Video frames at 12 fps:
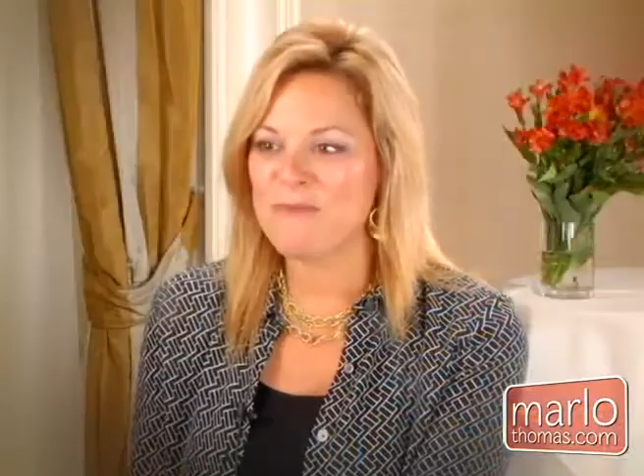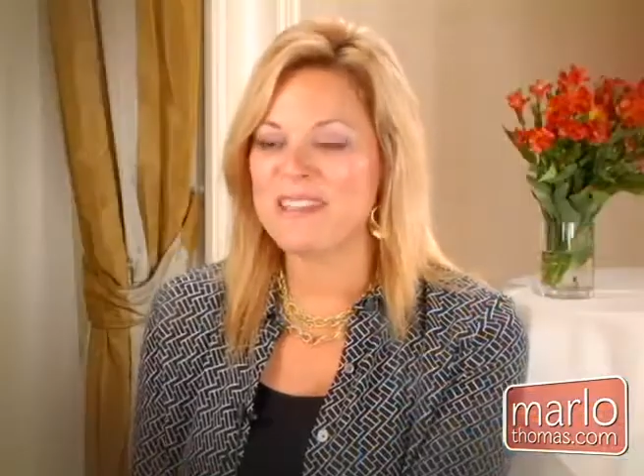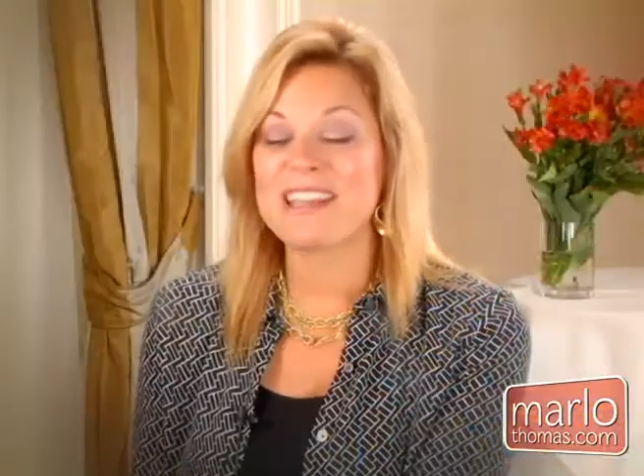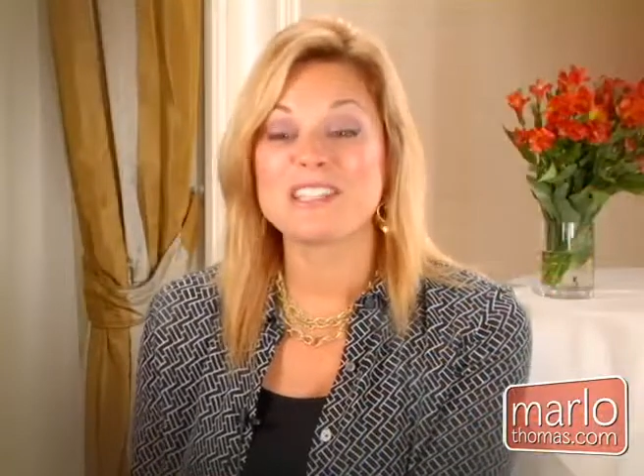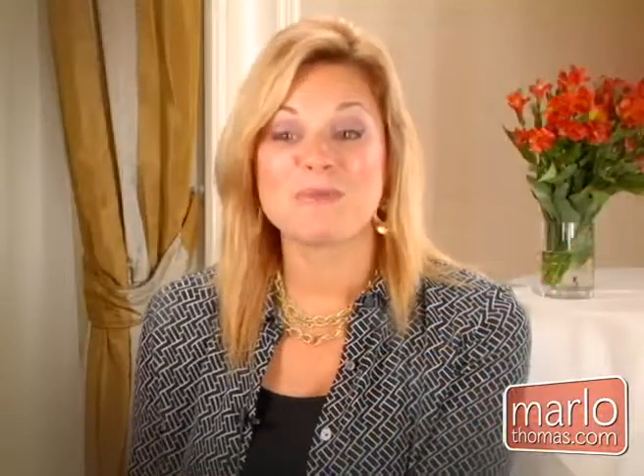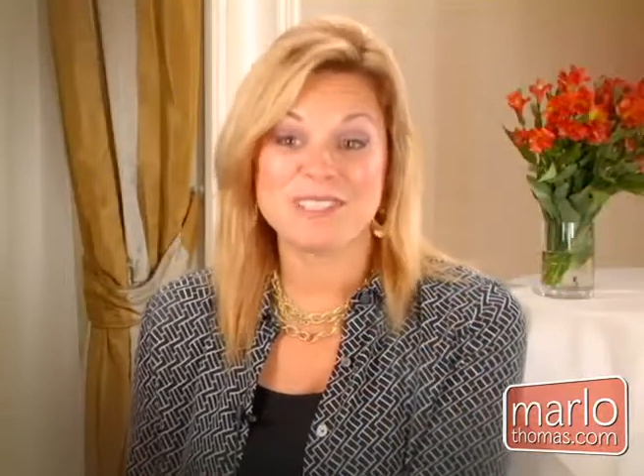though,
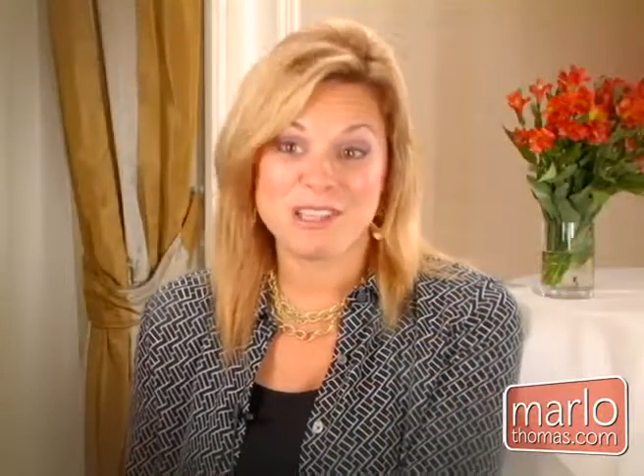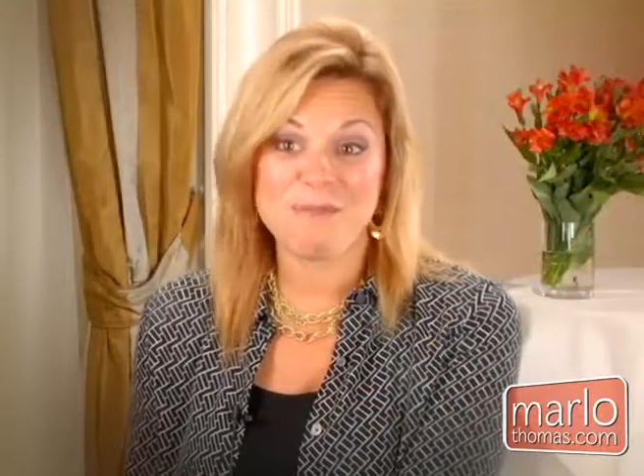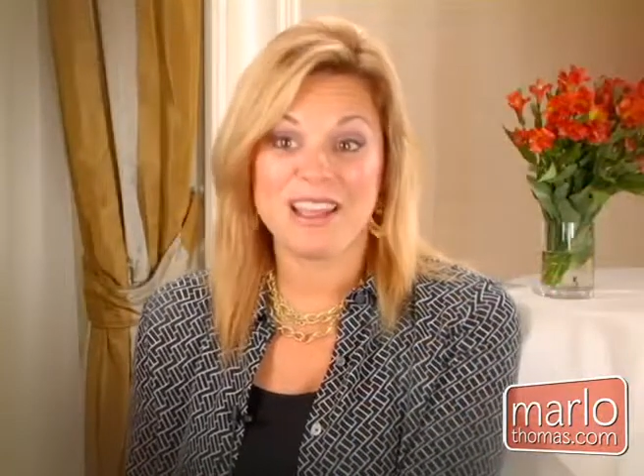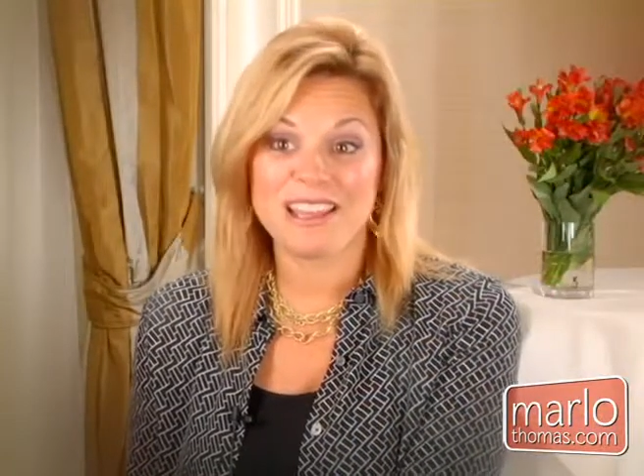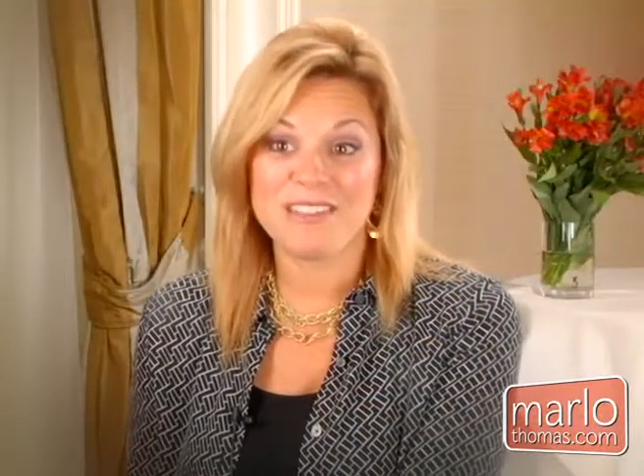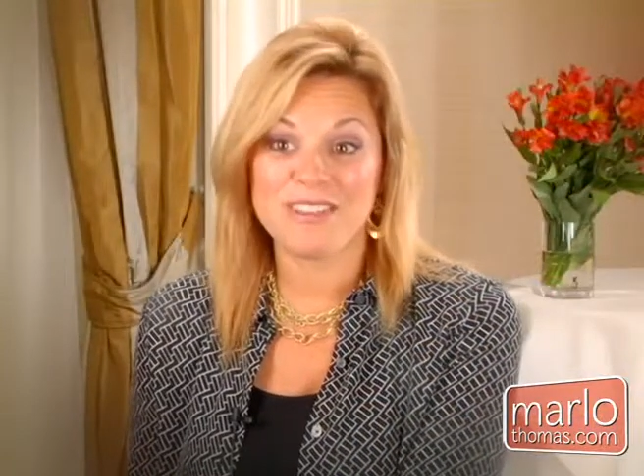because it was
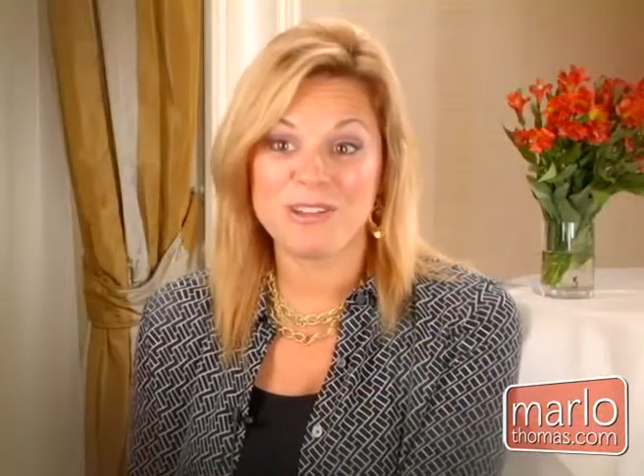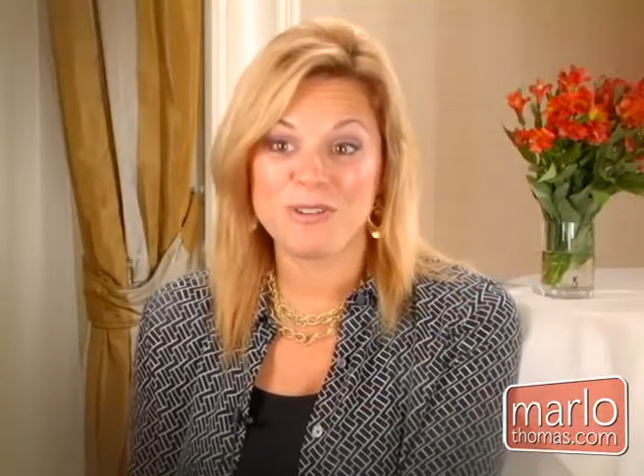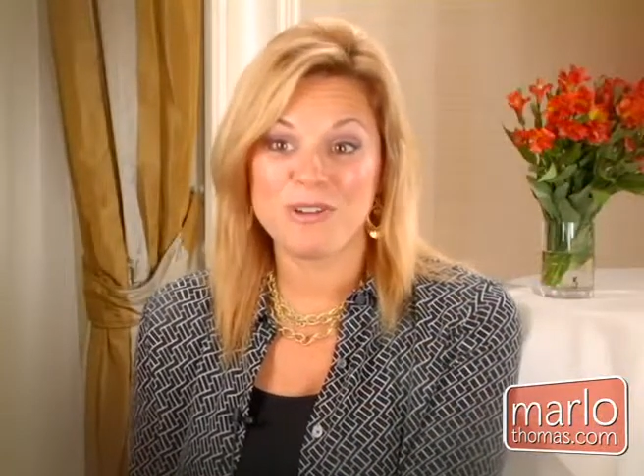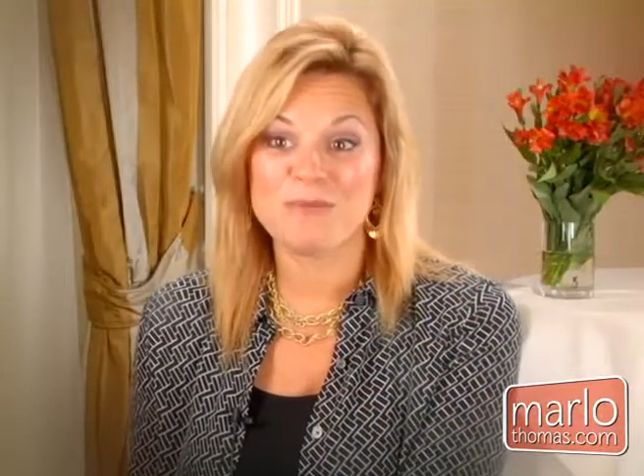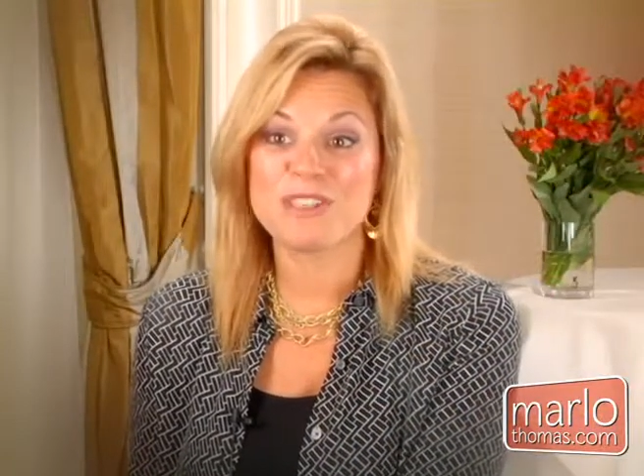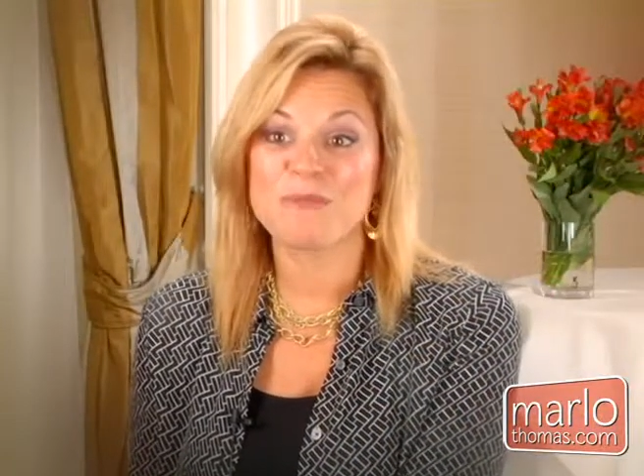in my living room.